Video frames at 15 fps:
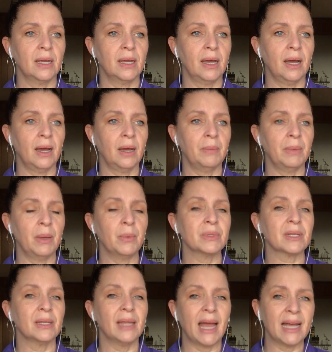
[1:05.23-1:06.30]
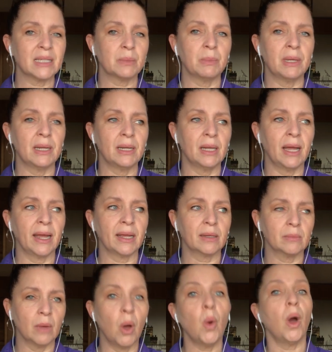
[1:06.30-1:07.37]
um, it was a last minute, like,
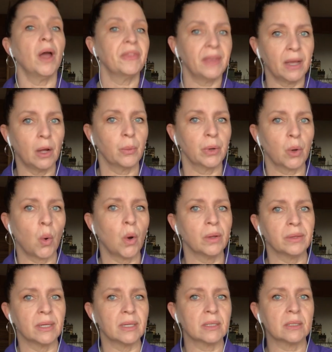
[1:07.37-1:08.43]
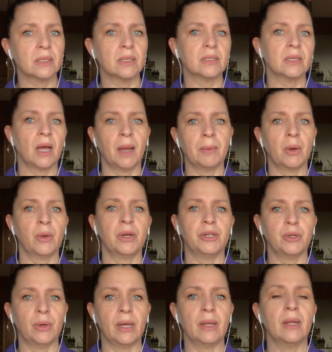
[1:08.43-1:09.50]
oh, I think I'll record this since I'm going to
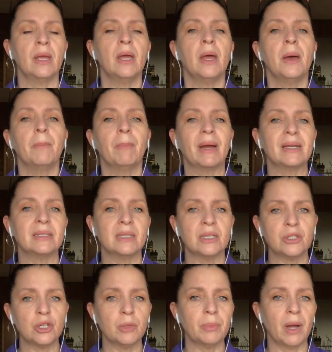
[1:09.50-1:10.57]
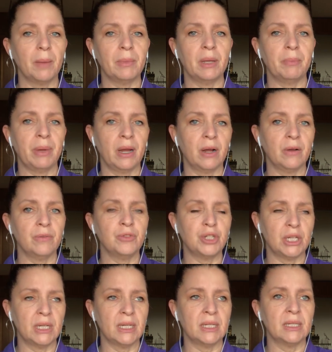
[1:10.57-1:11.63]
do it. My sister bought me a pair of
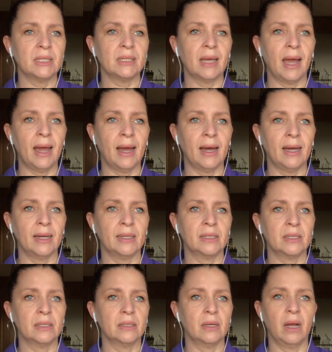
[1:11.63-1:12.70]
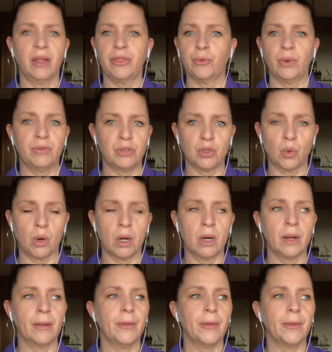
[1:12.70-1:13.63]
jeans at a thrift store,